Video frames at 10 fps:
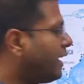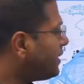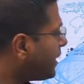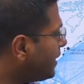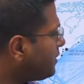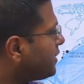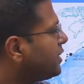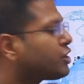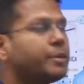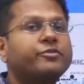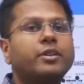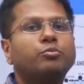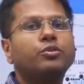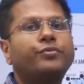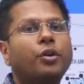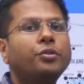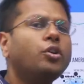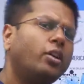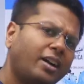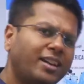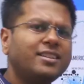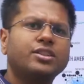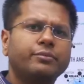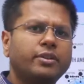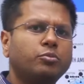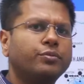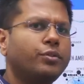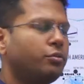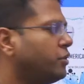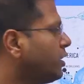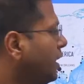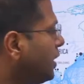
and then the ships will move forward or another ship will move forward.